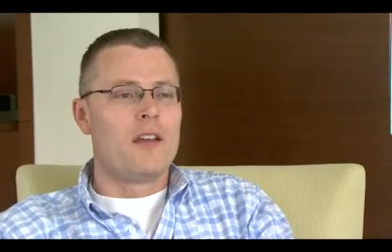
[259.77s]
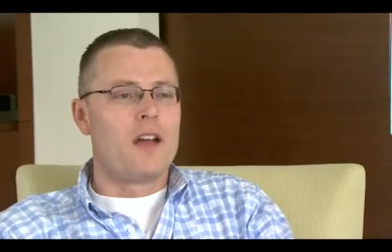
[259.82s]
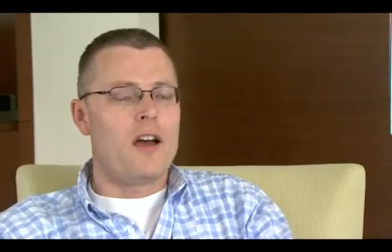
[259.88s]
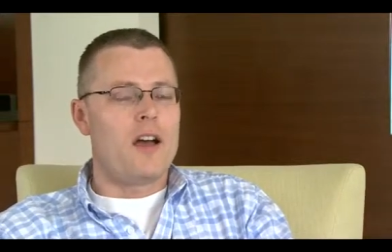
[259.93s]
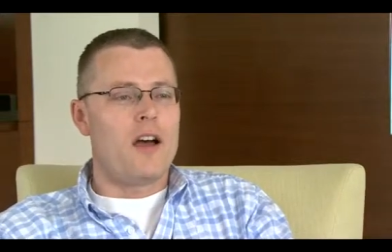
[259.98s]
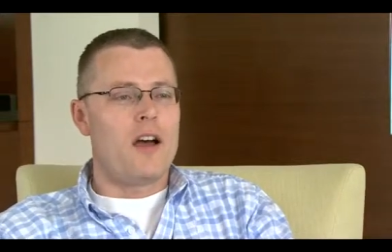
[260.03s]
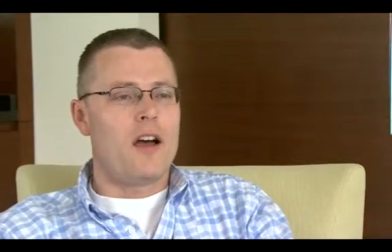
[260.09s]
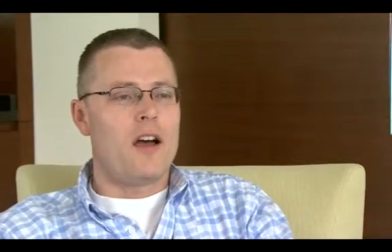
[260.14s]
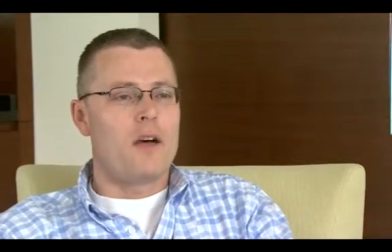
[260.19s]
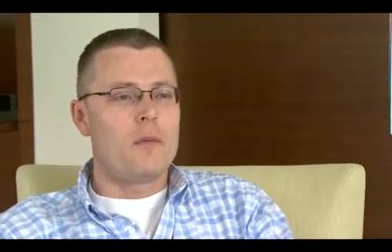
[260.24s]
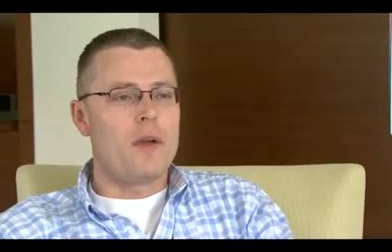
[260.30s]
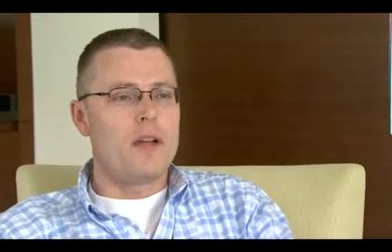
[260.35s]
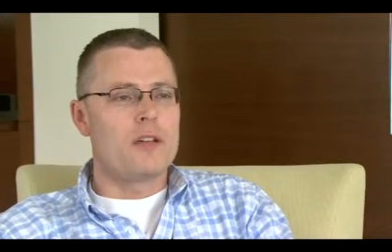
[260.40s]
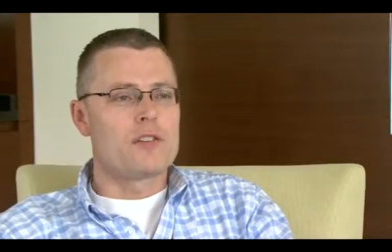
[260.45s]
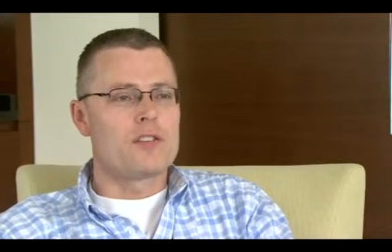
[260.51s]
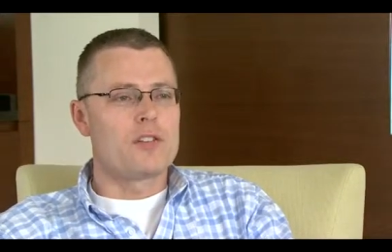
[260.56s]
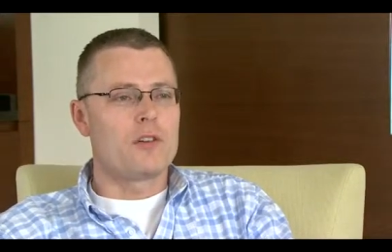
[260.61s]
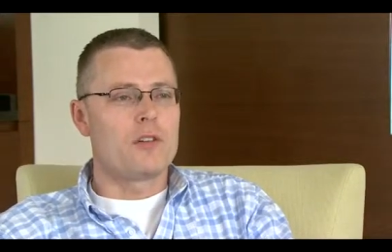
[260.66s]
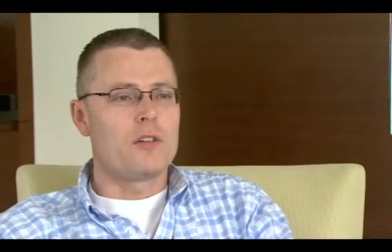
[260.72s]

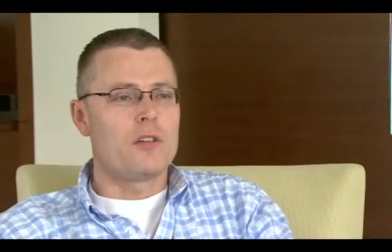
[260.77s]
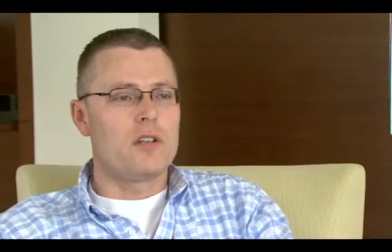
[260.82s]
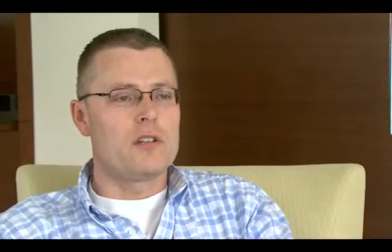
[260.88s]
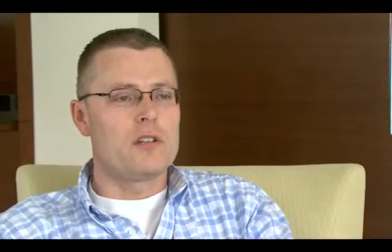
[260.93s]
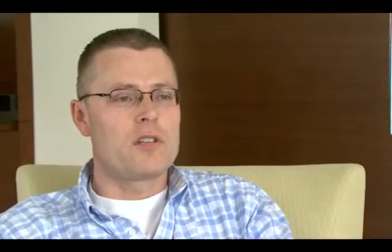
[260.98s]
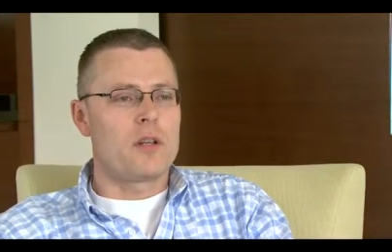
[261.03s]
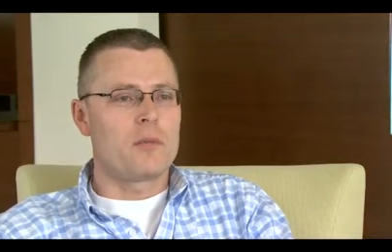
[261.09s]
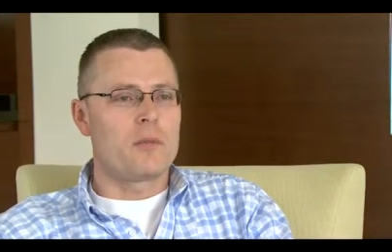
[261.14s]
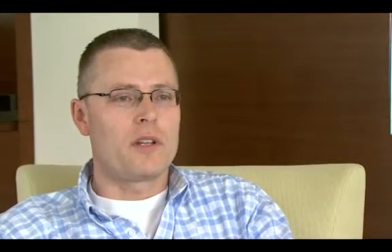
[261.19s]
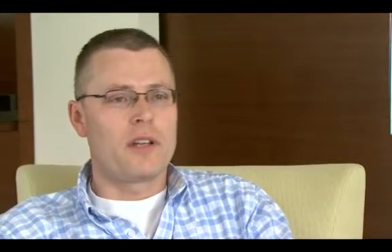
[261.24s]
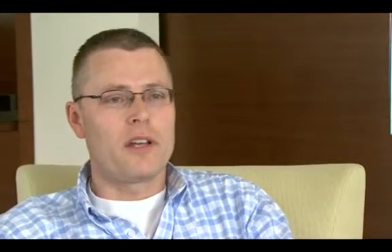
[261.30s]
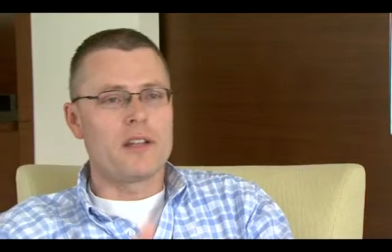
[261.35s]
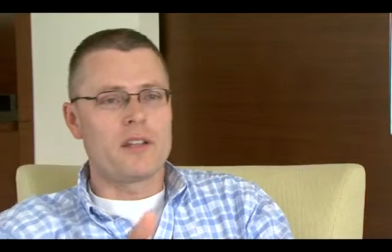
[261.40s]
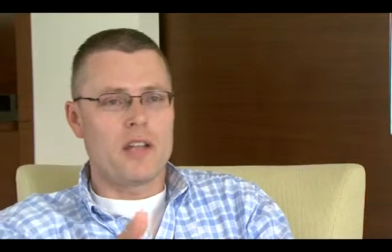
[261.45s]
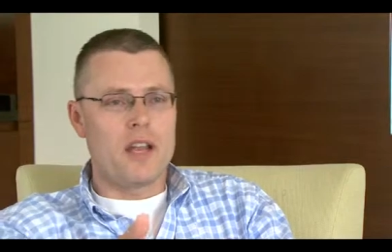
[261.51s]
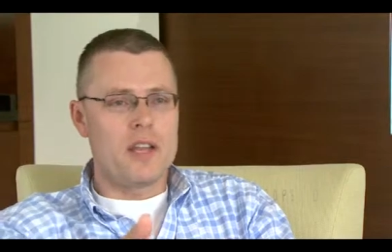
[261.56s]
And certainly something like the